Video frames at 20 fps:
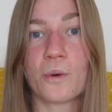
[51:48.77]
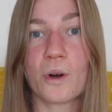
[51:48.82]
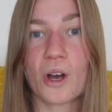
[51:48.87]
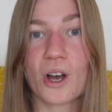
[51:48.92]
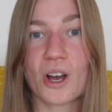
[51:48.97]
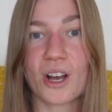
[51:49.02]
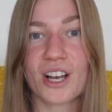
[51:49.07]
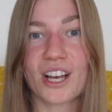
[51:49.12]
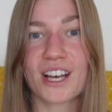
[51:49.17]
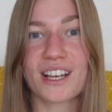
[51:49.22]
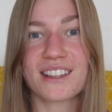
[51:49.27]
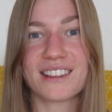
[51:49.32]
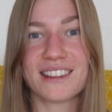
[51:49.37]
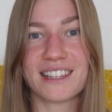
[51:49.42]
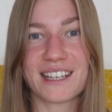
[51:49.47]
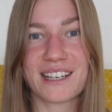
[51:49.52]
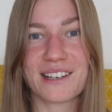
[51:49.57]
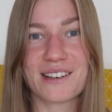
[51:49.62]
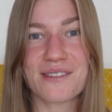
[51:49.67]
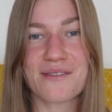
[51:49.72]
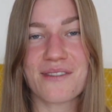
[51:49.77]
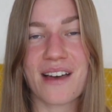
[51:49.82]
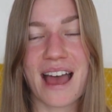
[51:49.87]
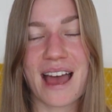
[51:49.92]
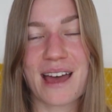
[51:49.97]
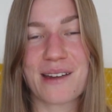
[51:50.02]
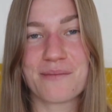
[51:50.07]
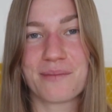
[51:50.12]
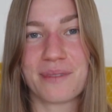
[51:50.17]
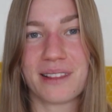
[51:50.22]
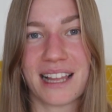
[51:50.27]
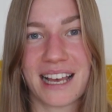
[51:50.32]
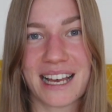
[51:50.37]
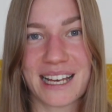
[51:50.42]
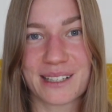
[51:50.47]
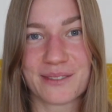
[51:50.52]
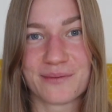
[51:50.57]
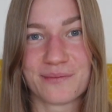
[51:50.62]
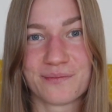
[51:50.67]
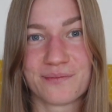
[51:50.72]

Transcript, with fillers: work, live, and play.